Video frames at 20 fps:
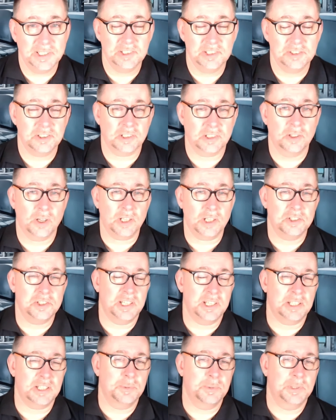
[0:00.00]
this
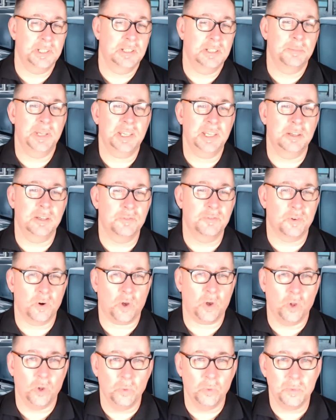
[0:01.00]
technology has been in the making
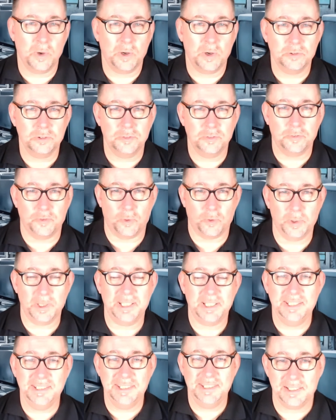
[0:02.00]
for almost
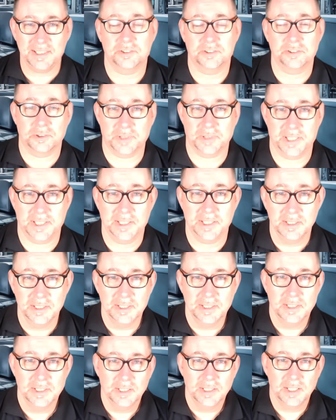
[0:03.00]
40 years already.
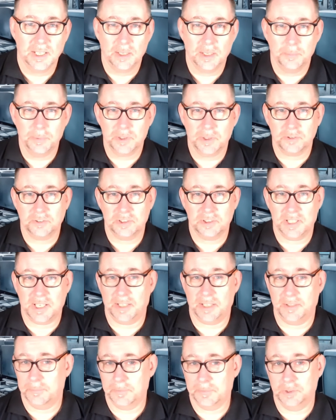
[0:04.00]
Because
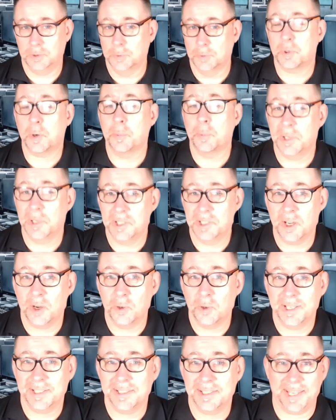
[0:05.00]
you probably
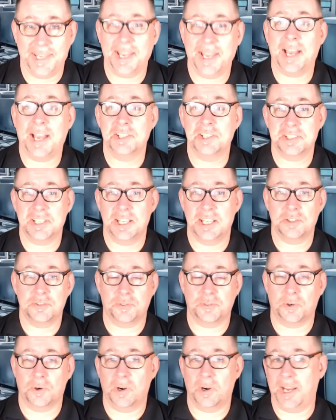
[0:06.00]
know that AI stands
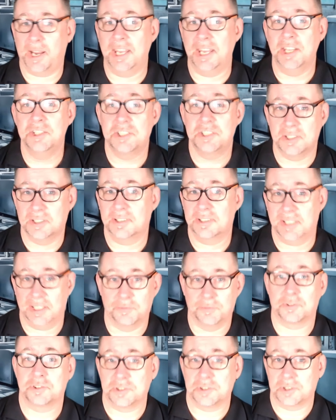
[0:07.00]
for ancient
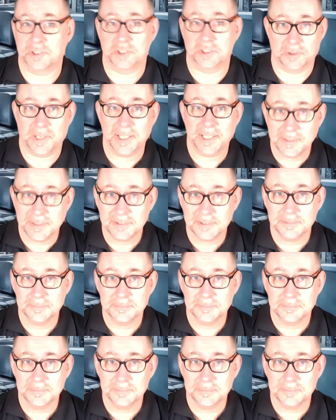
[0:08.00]
infrastructure, right?